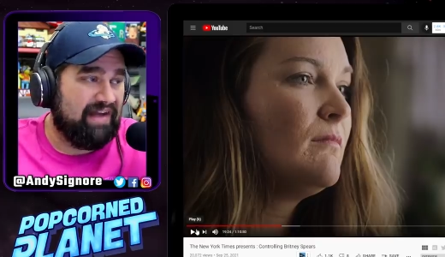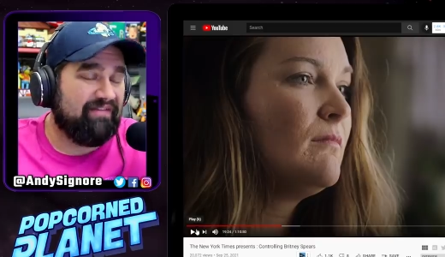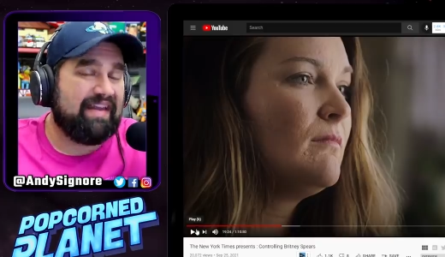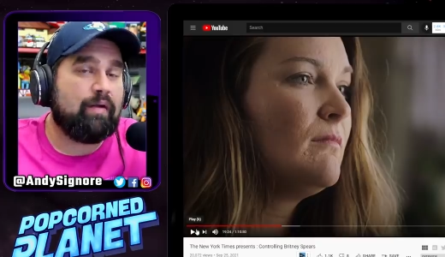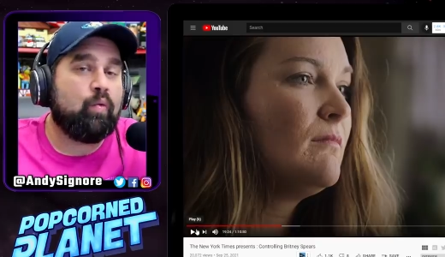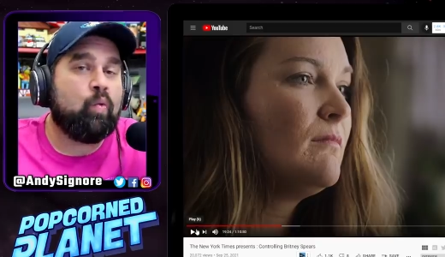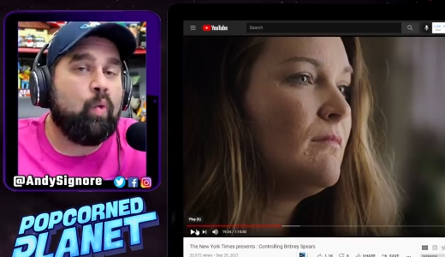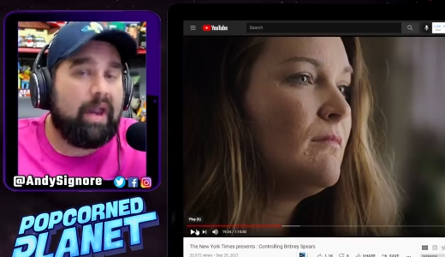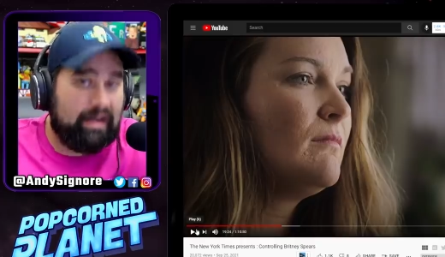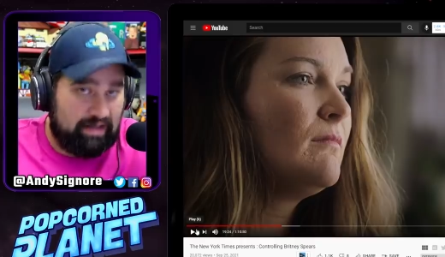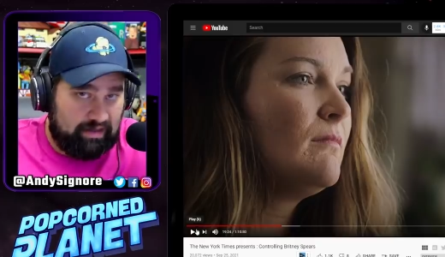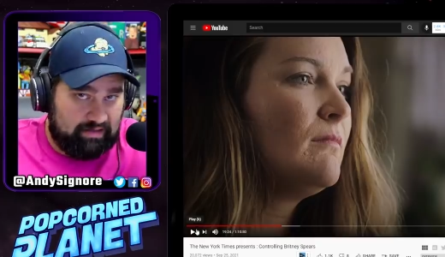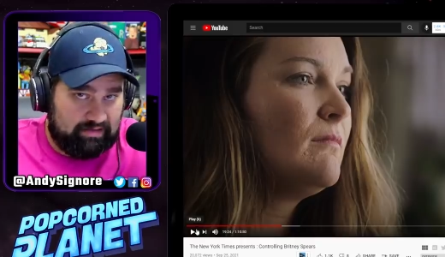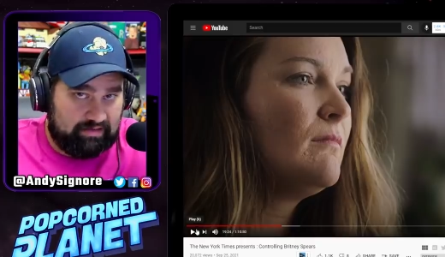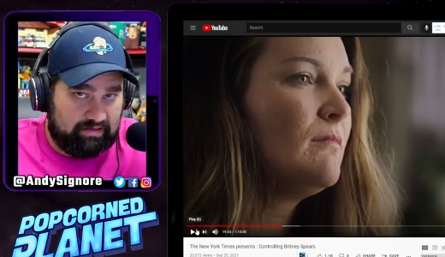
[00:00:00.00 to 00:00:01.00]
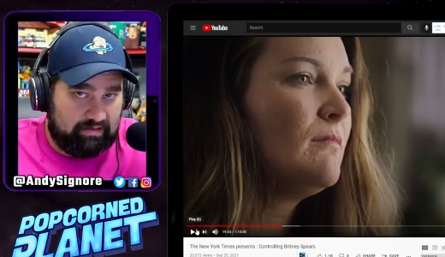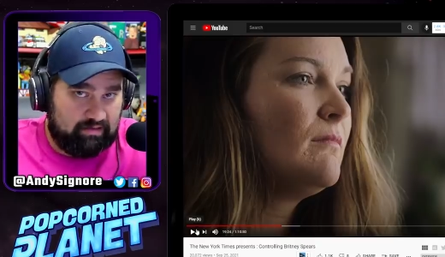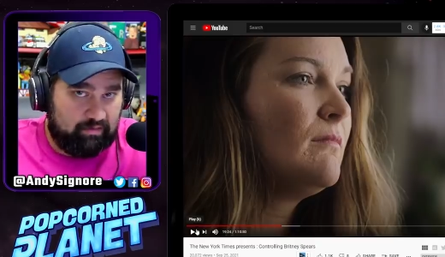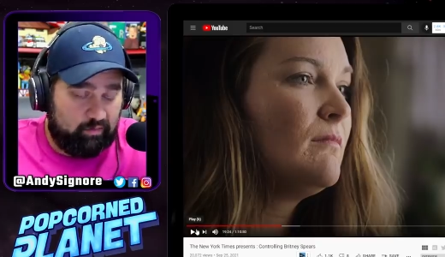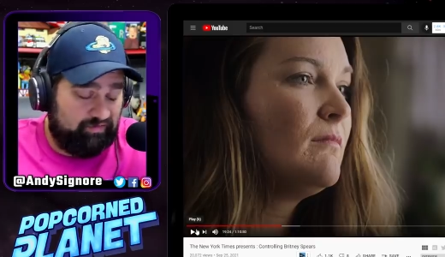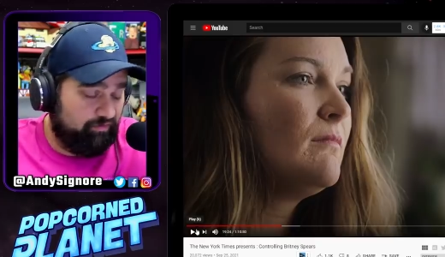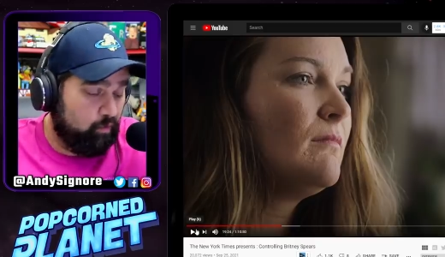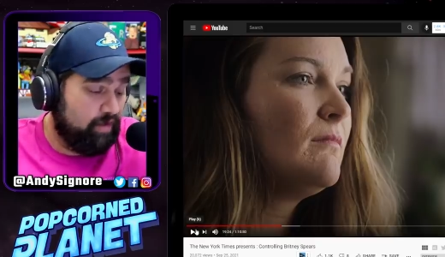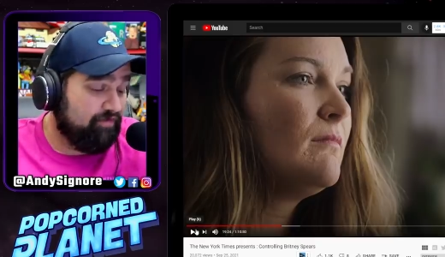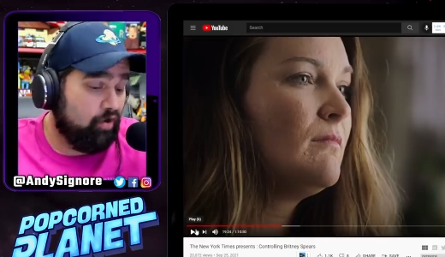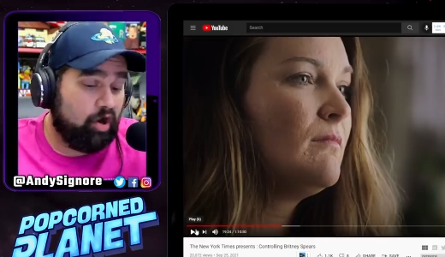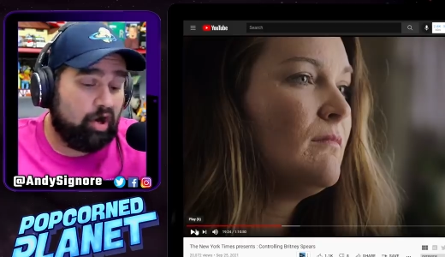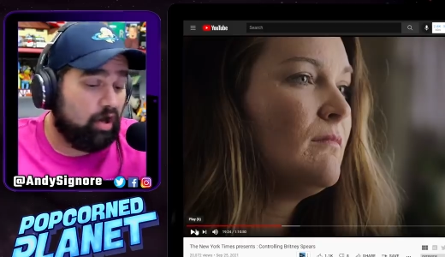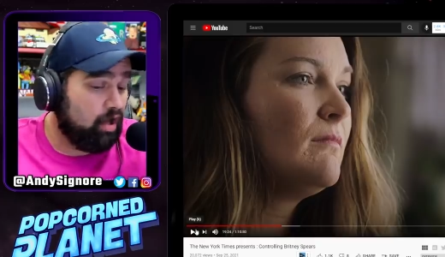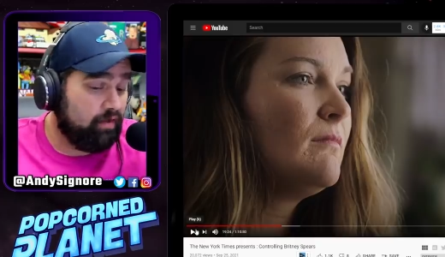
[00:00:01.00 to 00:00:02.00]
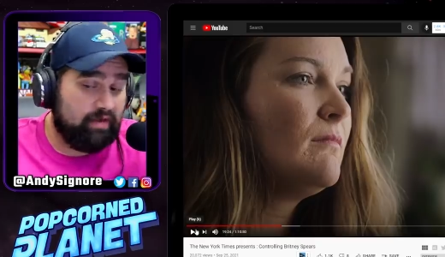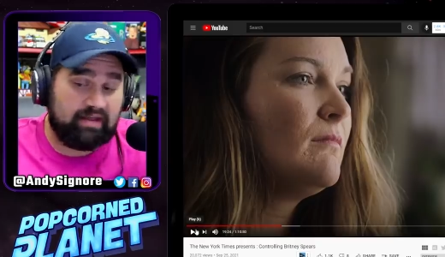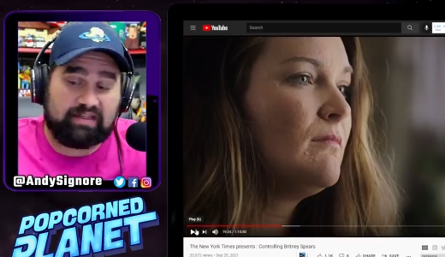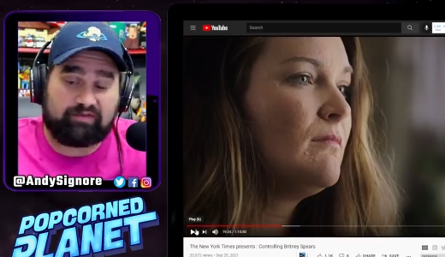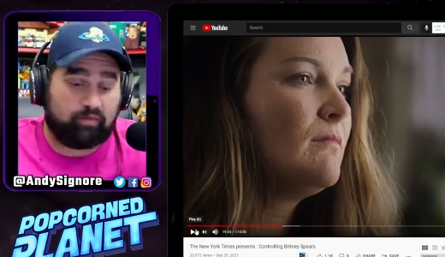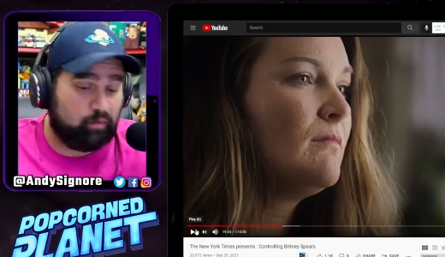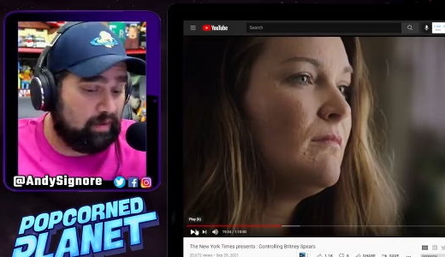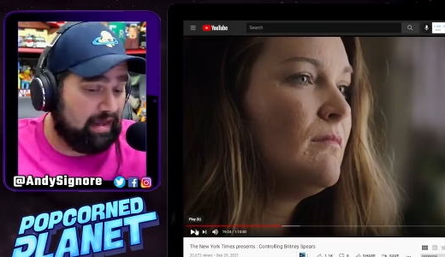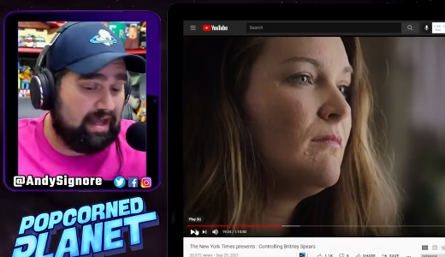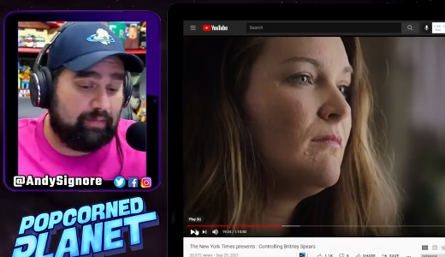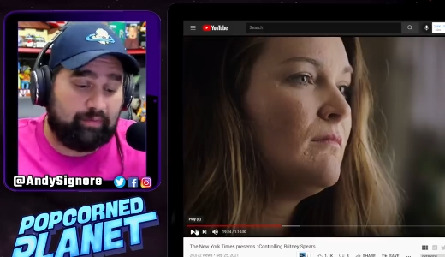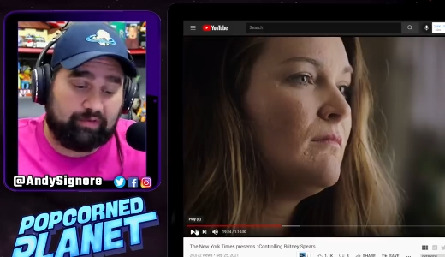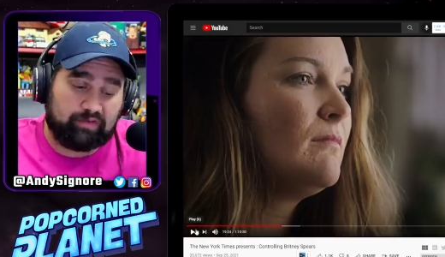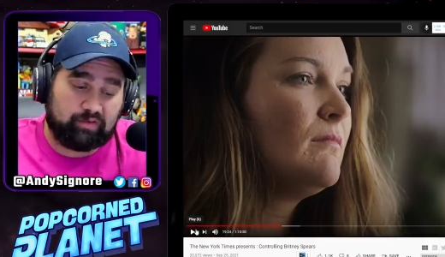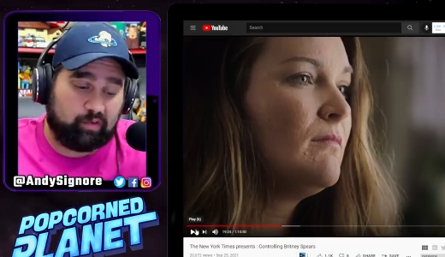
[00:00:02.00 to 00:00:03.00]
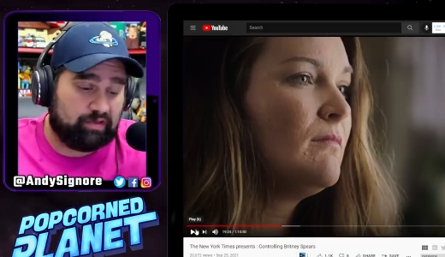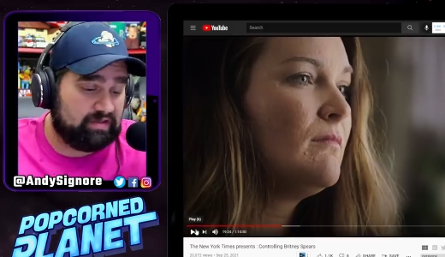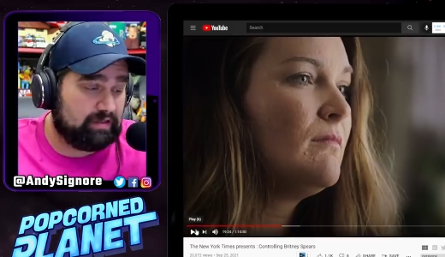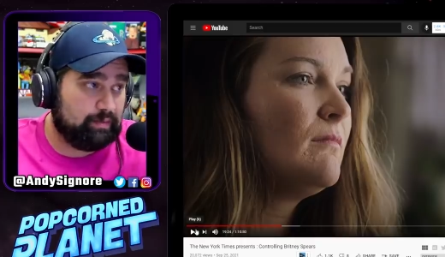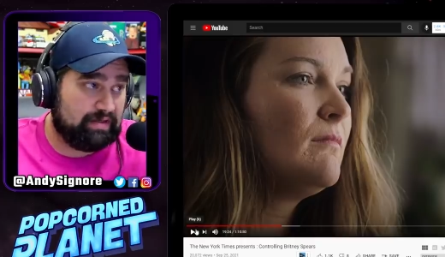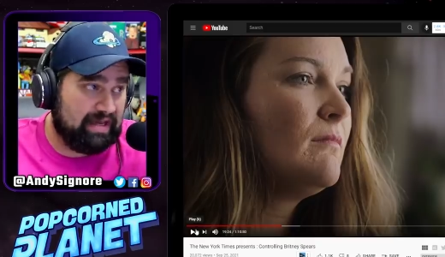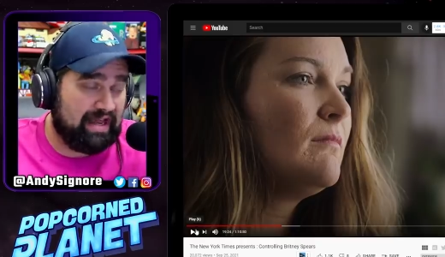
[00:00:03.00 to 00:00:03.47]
Speaker 1: We have a witness. We've, we've heard all this from reliable sources,